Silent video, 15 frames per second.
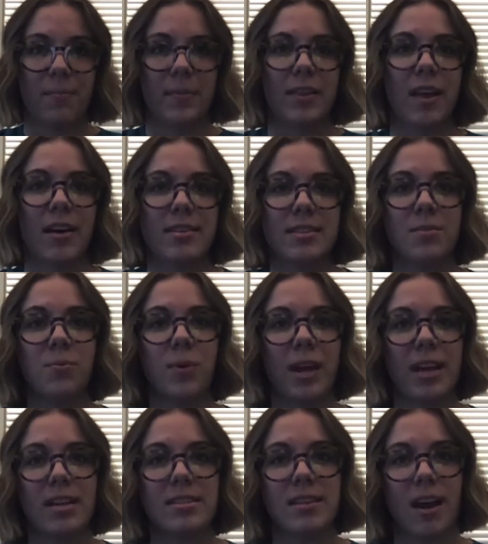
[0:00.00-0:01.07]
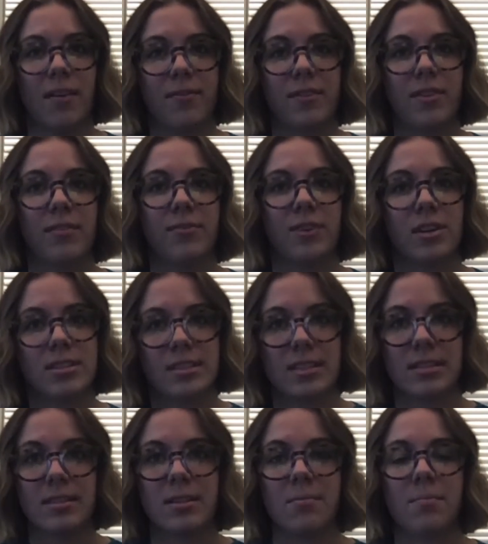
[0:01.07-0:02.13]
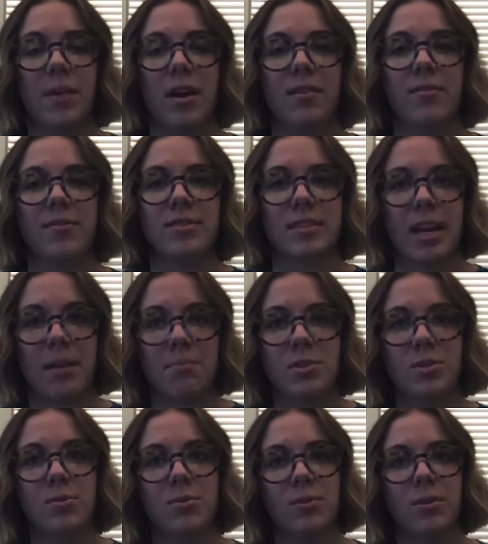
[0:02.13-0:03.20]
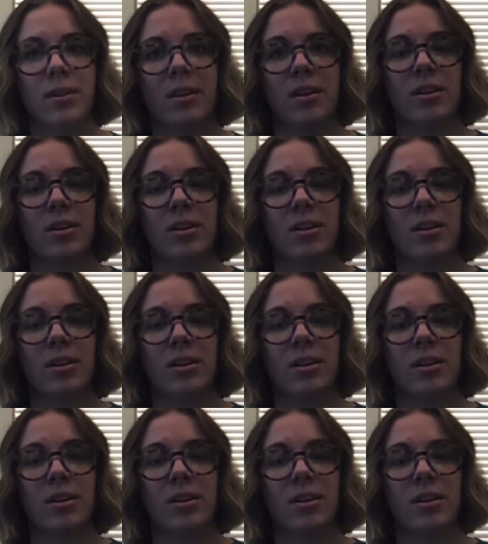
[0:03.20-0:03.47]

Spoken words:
Loss in weight is often the first symptom of type 2